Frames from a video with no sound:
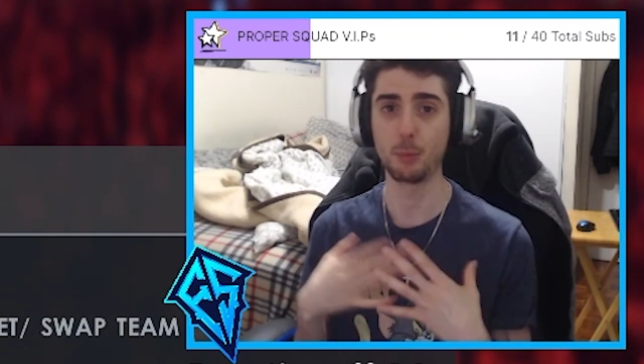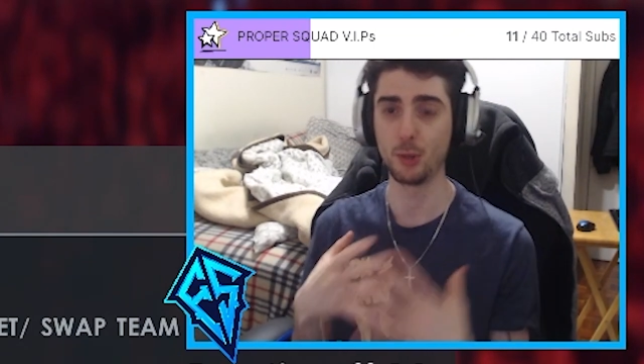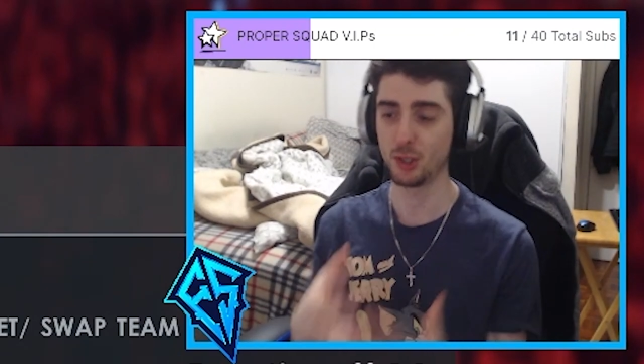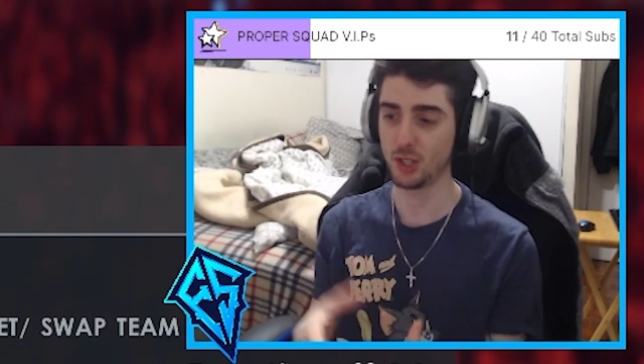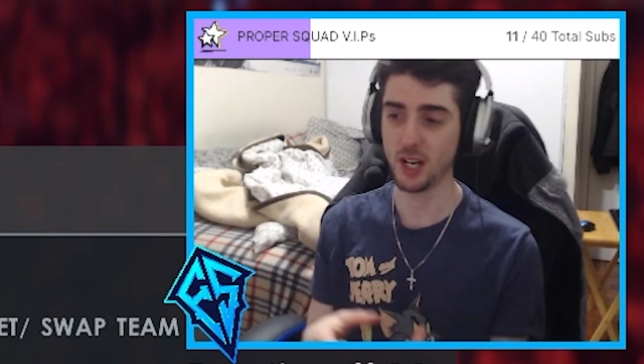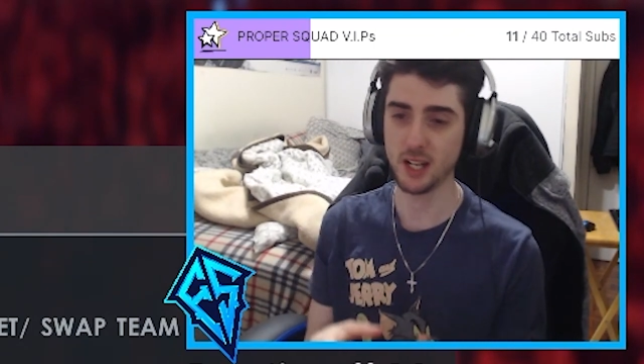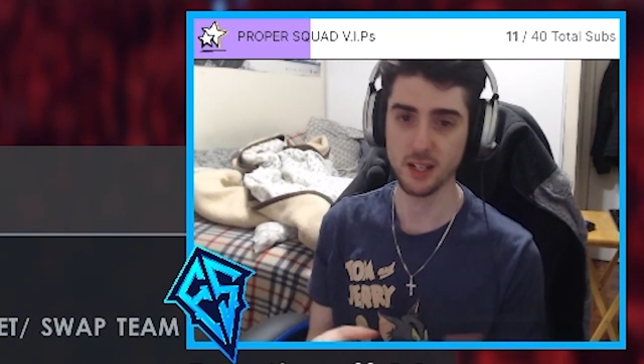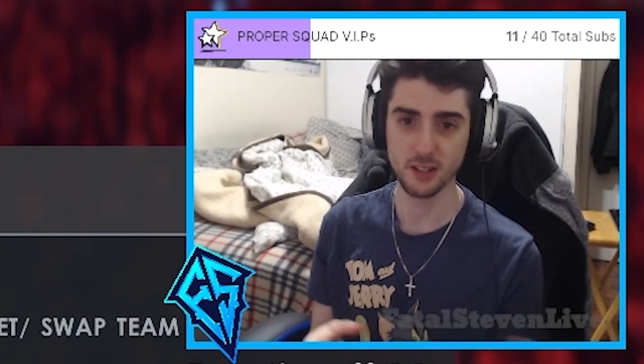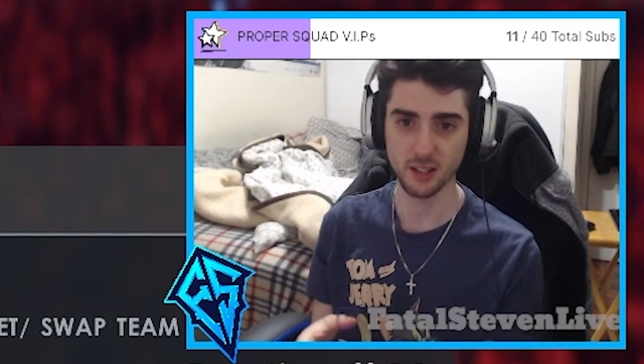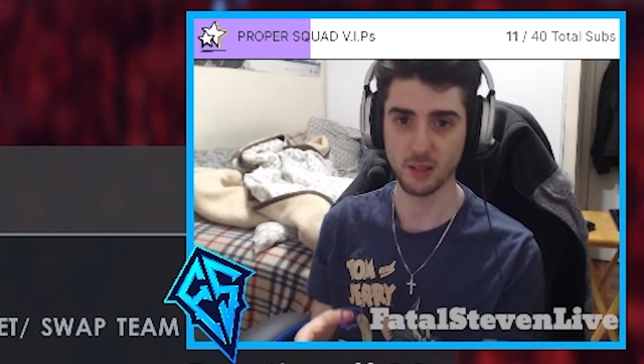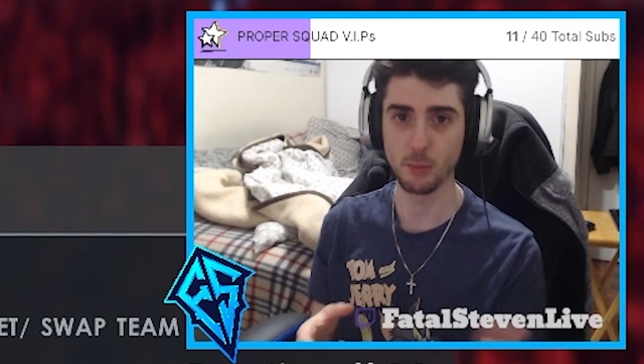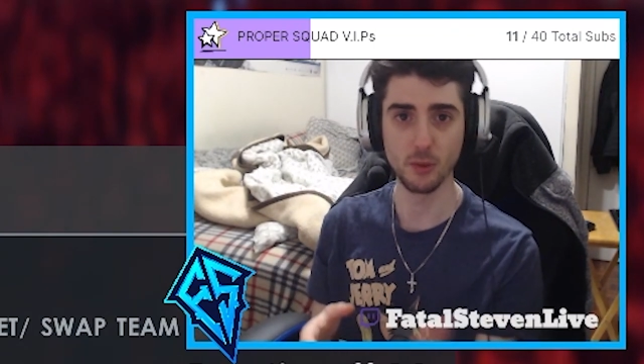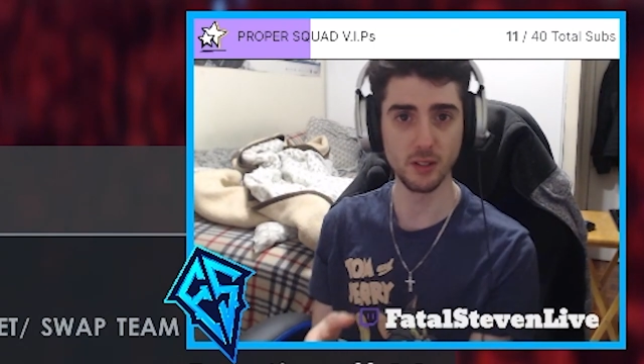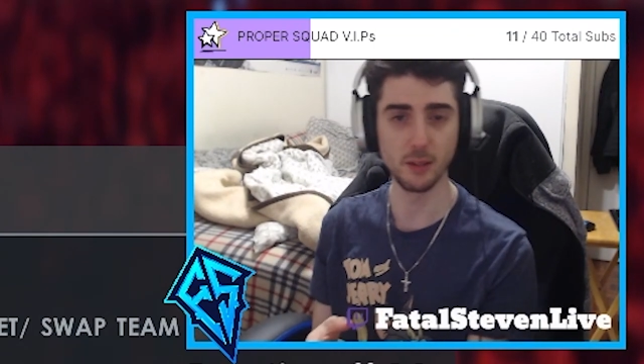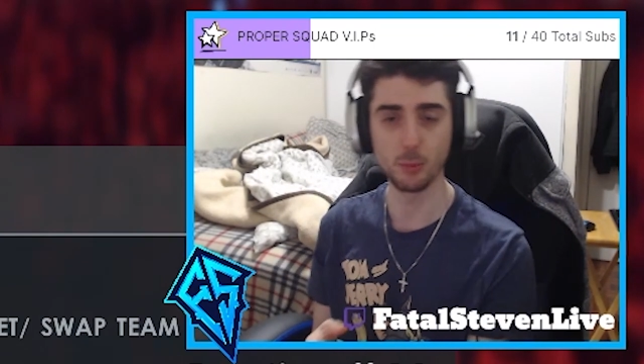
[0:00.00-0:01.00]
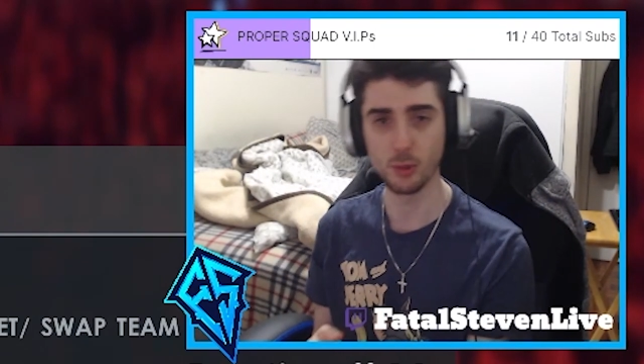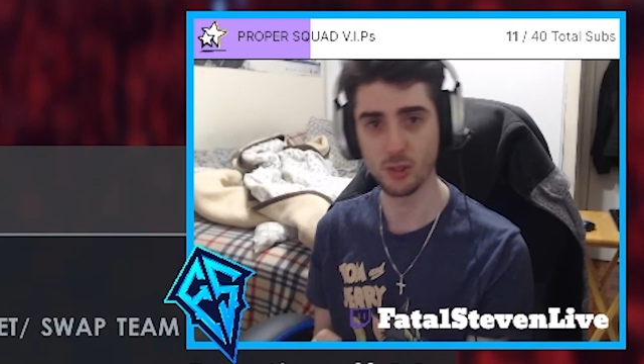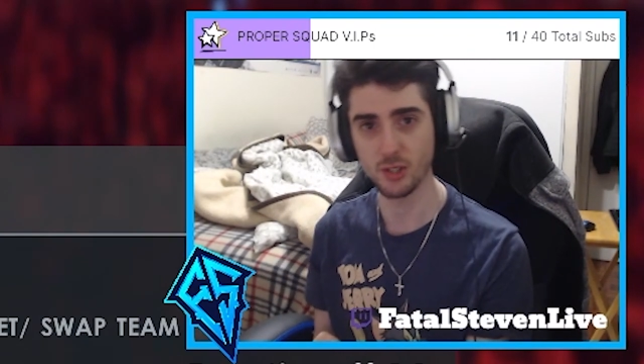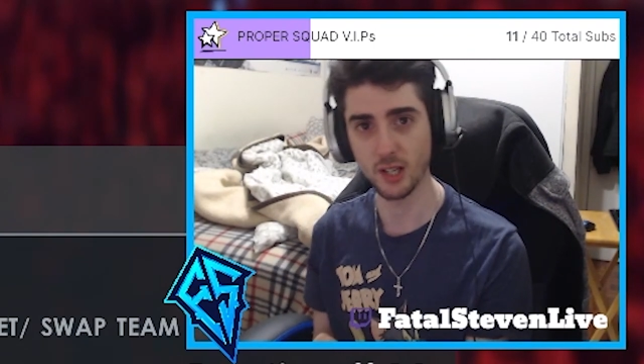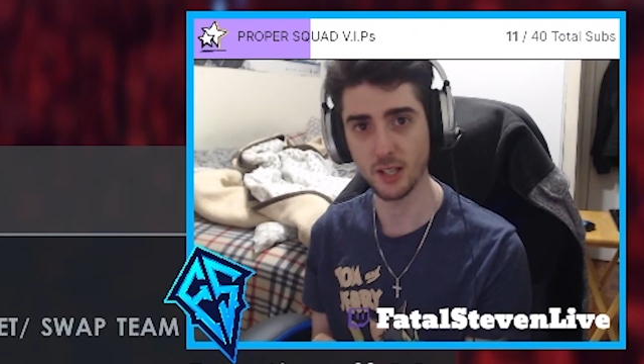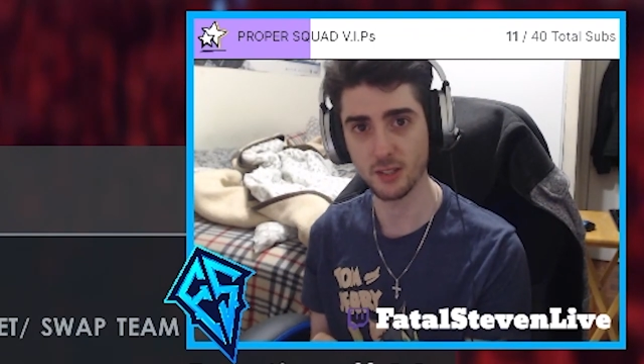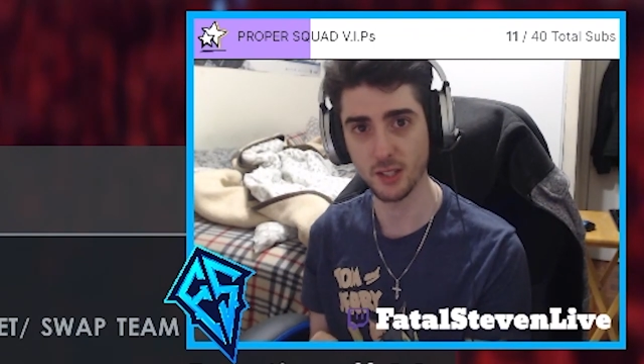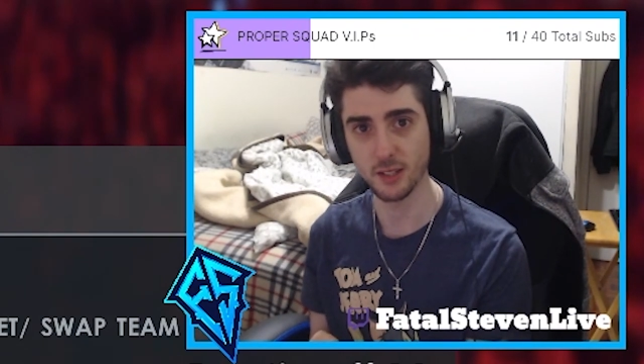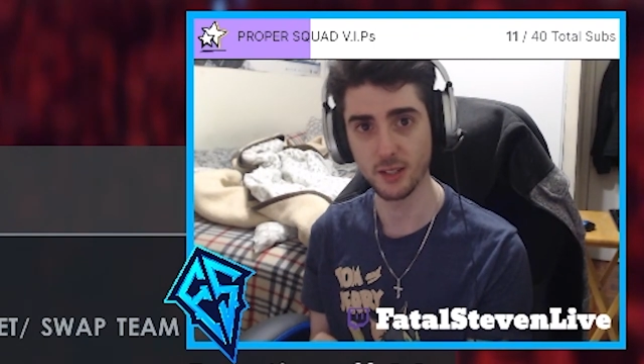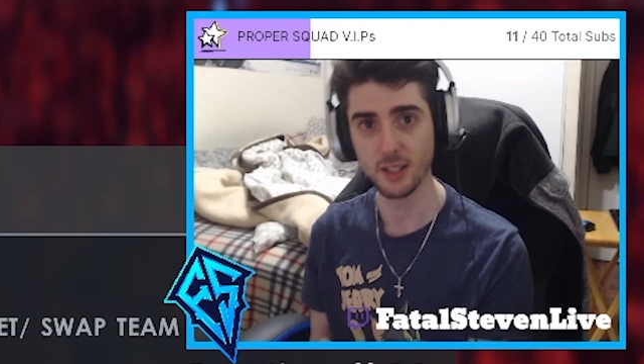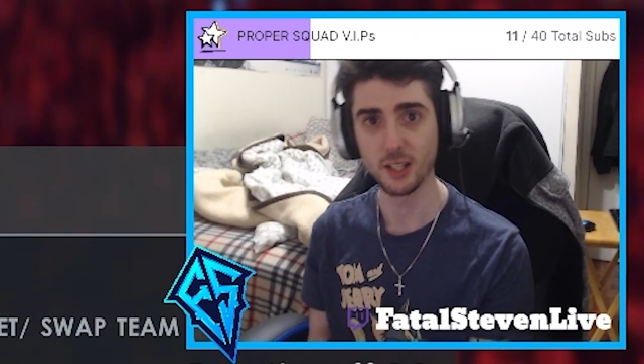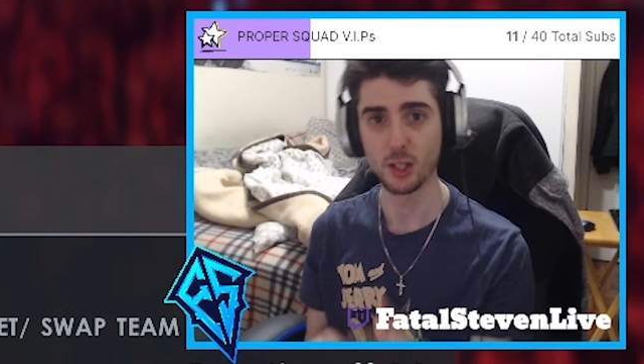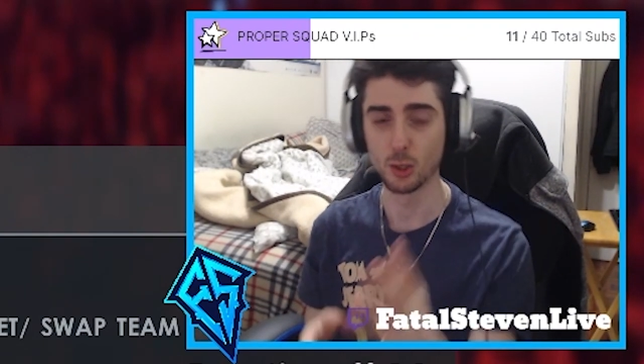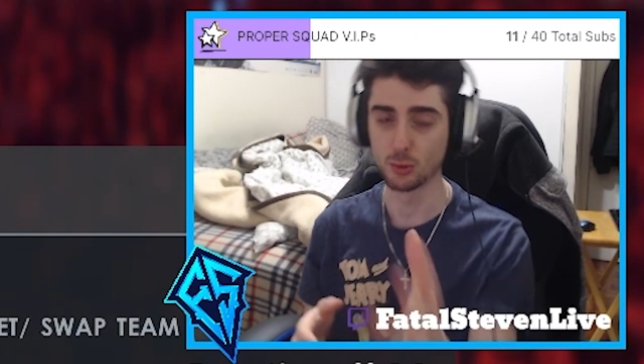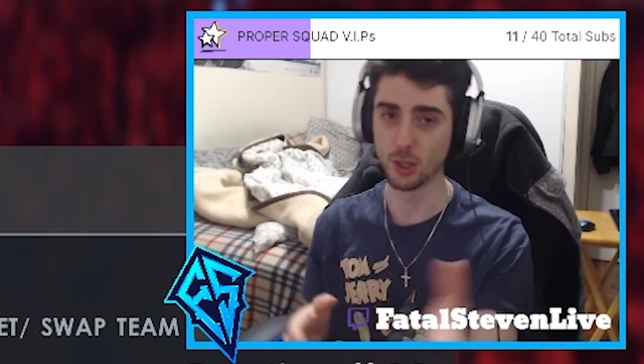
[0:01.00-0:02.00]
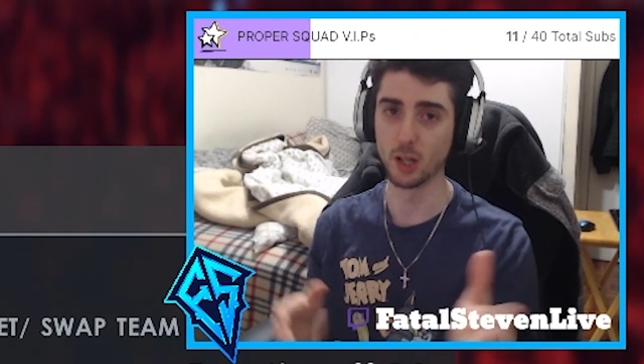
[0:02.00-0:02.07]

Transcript: I appreciate it, the community appreciates it.